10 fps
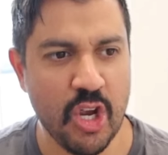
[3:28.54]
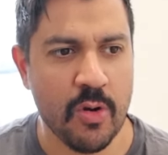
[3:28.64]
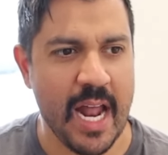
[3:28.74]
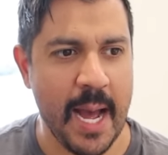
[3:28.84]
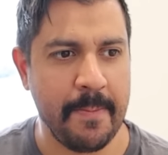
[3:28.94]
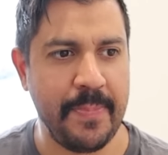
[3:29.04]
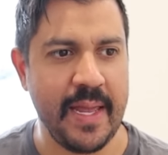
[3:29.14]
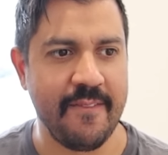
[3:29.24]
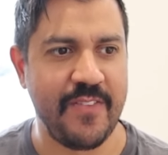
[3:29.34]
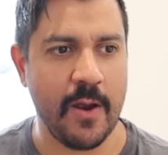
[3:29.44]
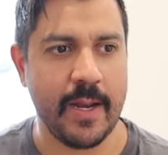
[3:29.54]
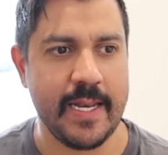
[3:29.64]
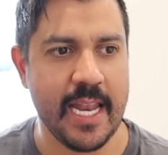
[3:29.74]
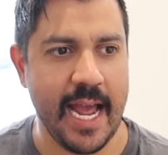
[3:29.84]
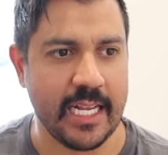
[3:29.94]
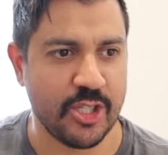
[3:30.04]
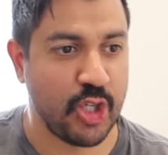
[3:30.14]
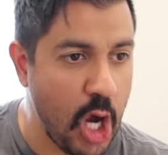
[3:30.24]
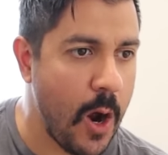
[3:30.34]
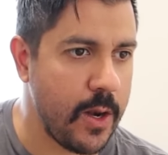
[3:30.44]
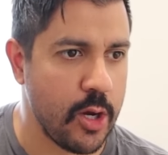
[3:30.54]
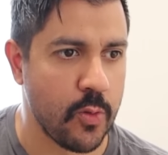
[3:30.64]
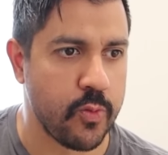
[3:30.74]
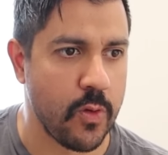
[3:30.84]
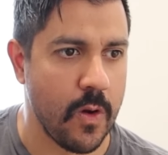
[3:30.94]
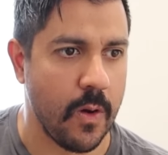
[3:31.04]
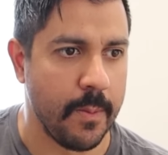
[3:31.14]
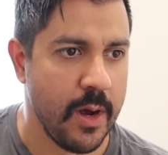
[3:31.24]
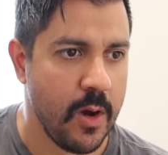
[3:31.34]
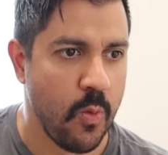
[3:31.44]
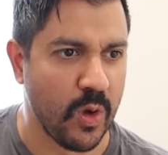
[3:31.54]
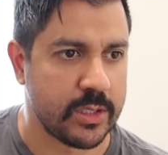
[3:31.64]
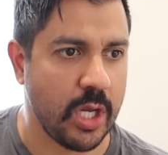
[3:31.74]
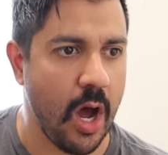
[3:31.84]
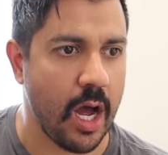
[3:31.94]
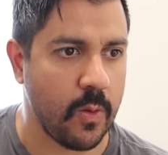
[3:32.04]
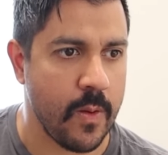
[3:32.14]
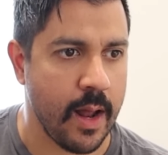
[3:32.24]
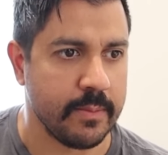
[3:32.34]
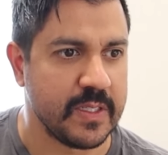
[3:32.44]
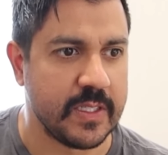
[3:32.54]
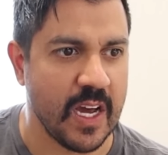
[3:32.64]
You're not being very nice. Go to your room. We'll talk when I'm